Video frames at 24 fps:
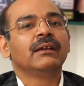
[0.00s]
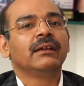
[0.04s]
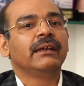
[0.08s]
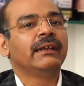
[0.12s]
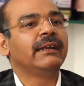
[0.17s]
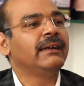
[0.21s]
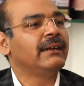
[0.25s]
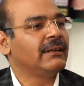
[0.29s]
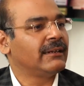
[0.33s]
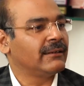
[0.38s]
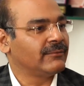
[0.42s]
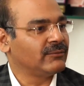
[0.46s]

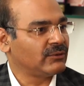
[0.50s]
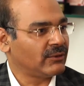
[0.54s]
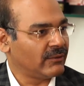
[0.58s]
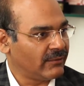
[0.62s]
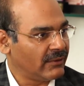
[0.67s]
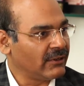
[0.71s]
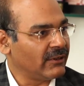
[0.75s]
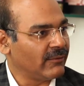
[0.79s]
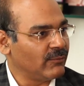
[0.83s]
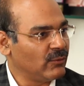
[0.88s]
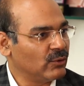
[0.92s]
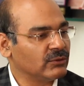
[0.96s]
in terms of
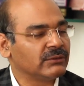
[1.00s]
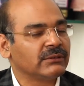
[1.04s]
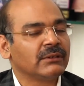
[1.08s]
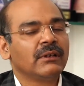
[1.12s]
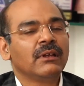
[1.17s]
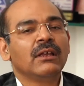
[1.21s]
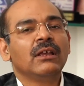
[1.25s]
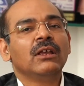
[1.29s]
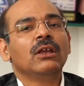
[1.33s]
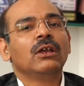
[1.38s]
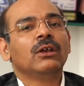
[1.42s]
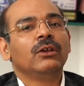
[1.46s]
the abuse.
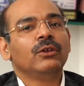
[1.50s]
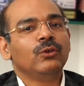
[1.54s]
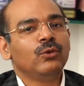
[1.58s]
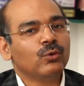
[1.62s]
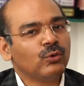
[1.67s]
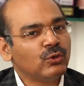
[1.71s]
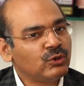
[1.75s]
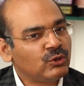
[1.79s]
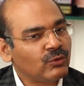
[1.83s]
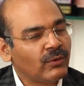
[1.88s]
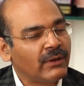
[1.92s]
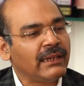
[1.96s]

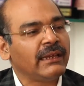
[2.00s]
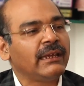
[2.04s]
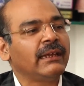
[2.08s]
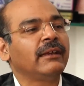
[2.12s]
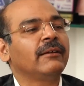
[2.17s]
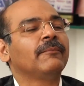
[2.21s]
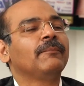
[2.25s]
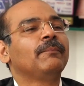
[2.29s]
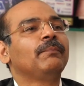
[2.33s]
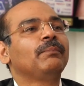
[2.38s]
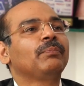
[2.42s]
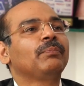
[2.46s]
Usually